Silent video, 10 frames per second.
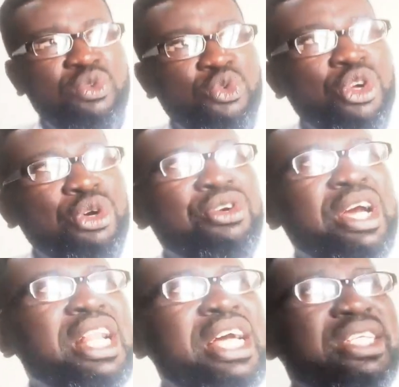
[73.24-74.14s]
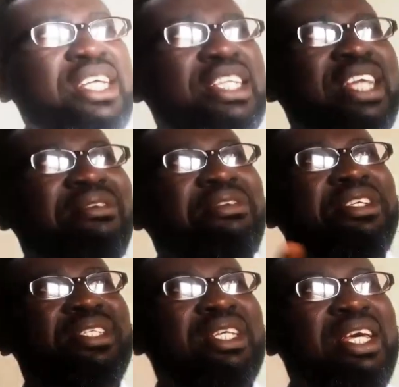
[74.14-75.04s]
we'll realize that there
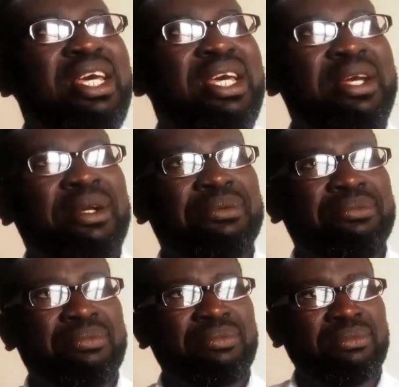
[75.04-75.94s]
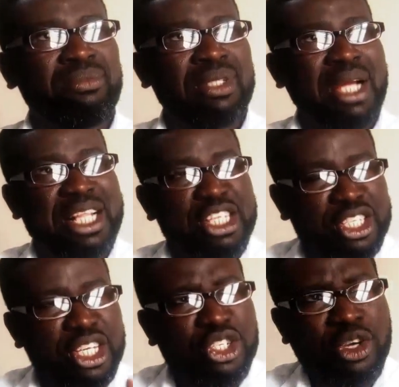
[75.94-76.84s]
is an
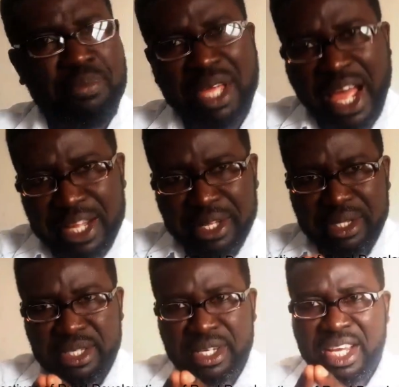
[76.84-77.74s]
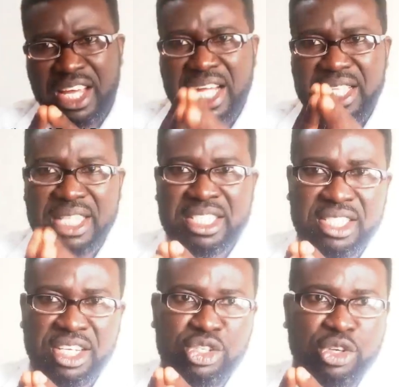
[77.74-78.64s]
intention behind it, and that
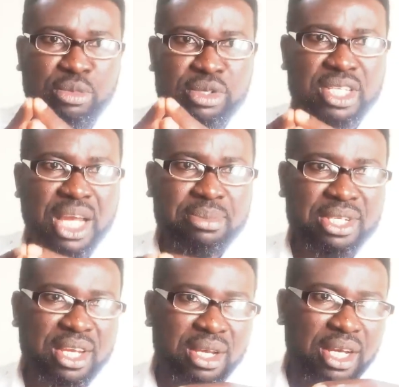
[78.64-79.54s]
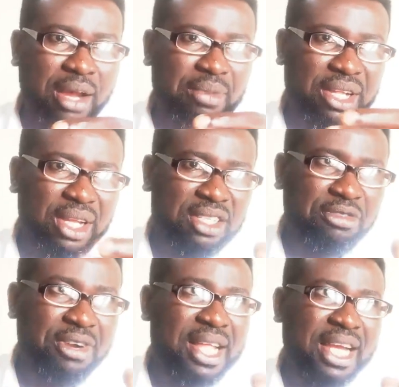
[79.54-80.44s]
intention most times can be
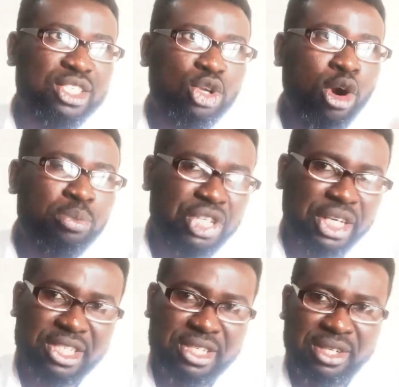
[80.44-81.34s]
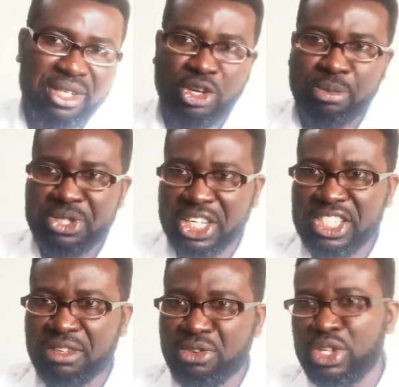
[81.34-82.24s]
classified as the
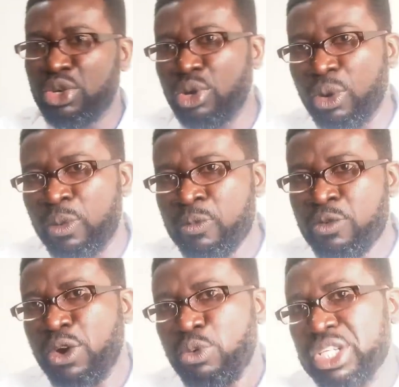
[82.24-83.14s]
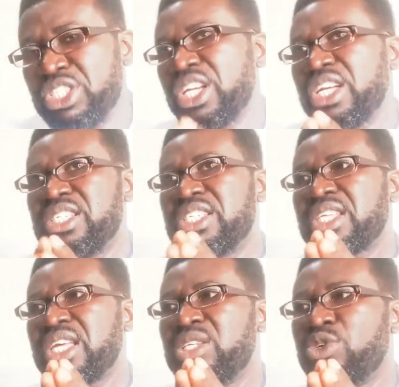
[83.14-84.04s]
objective, or the goal for which
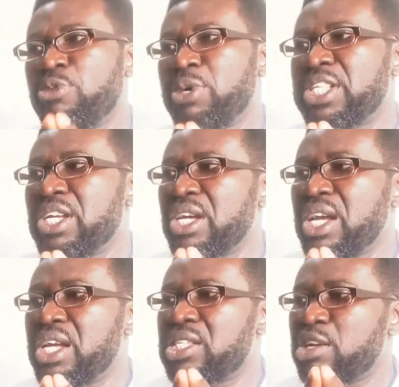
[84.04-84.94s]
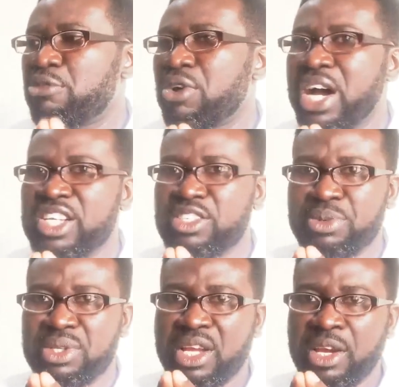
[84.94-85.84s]
this human endeavor has
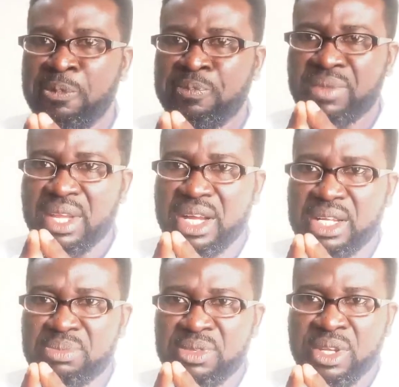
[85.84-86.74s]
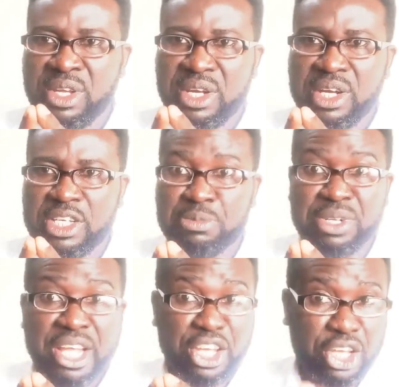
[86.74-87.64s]

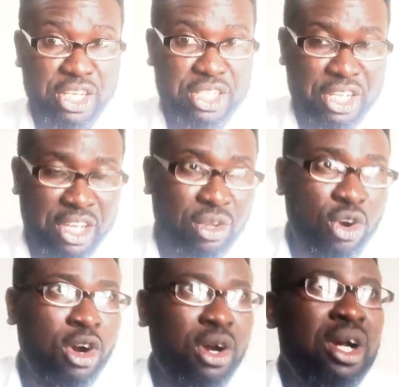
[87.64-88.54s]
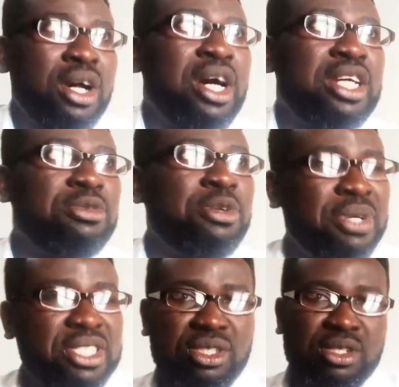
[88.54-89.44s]
been engaged in, or as the
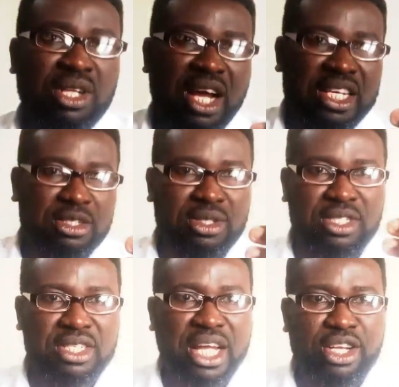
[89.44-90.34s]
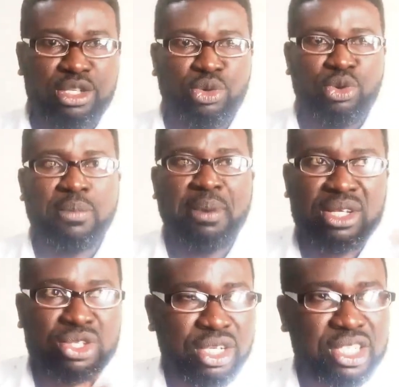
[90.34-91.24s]
person has decided to go
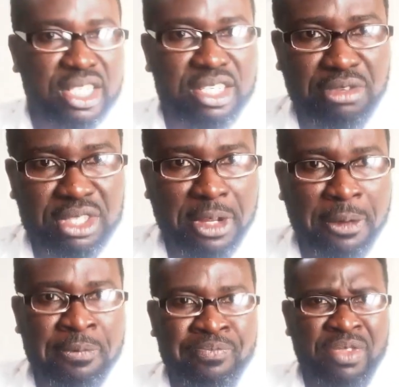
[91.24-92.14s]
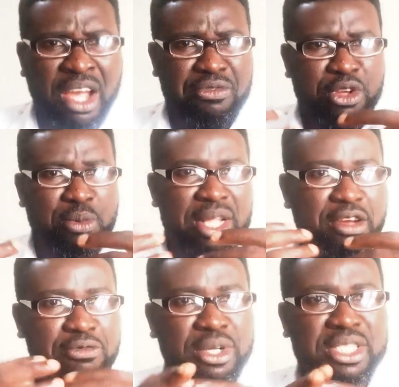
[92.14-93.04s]
about such activity. Every human
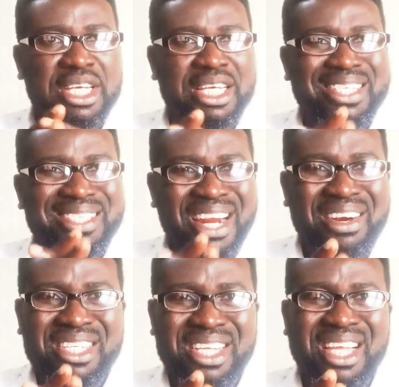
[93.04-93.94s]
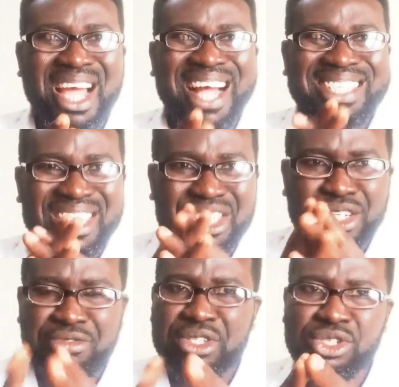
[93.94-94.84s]
effort is directed at
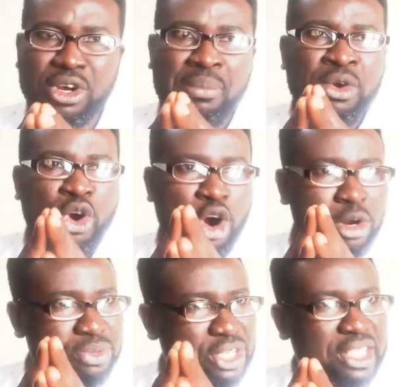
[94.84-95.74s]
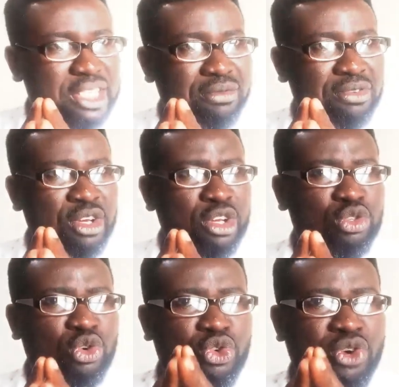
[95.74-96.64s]
achieving some objective.
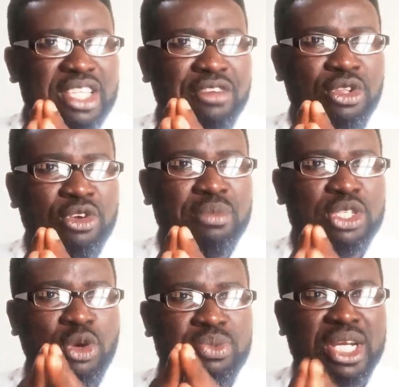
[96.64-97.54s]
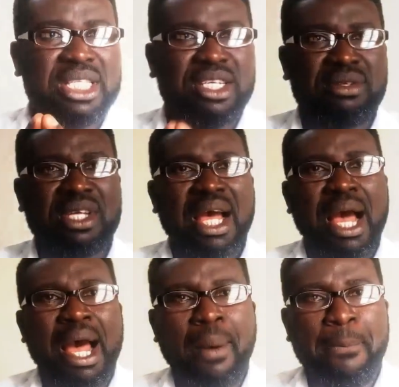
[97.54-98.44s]
So rural development objectives
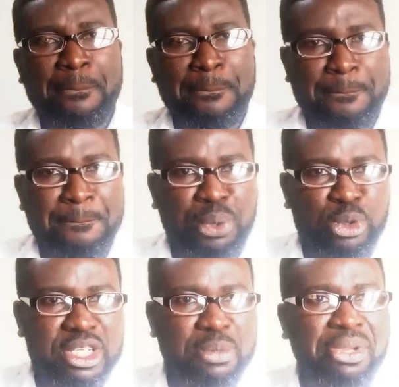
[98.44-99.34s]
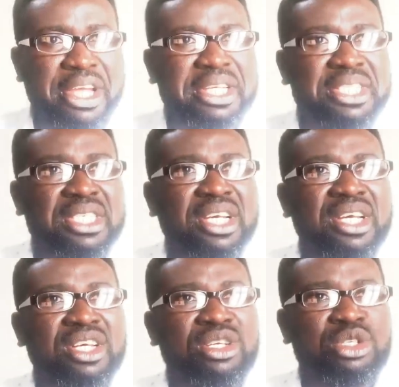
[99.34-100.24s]
are put in place
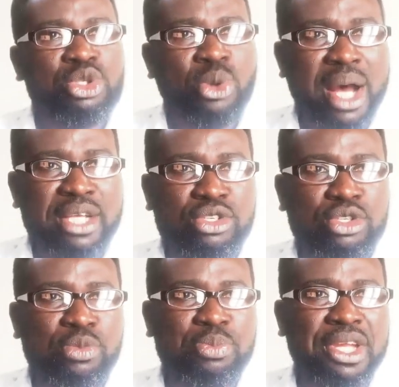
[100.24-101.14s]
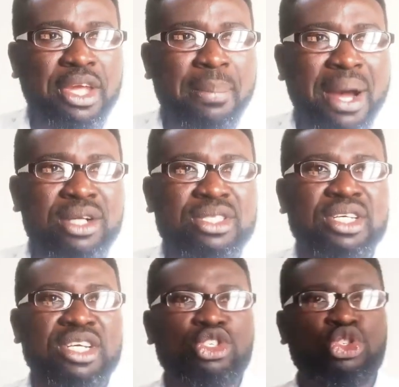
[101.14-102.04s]
so as to bring about
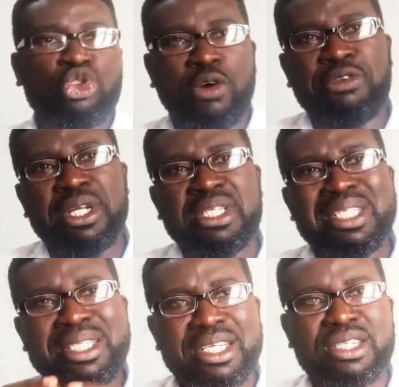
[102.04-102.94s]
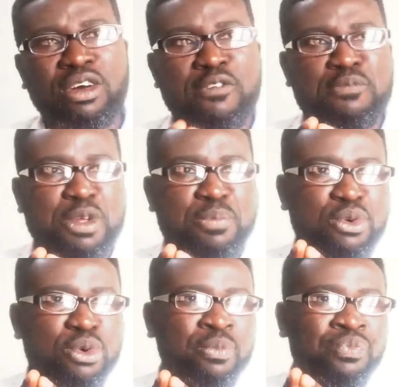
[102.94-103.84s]
solving needs of
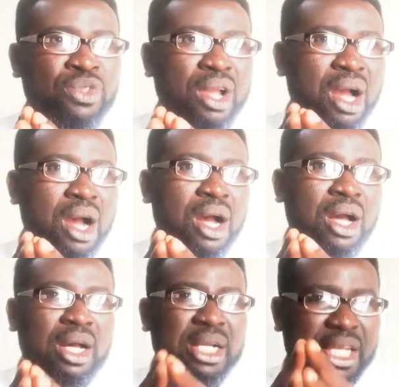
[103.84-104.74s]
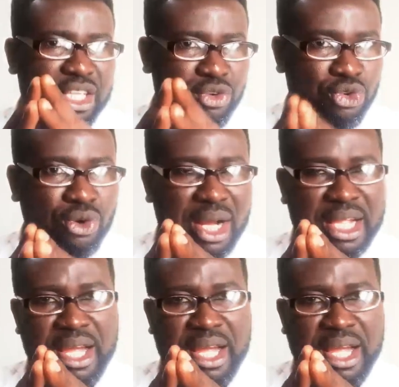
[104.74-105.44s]
people in the rural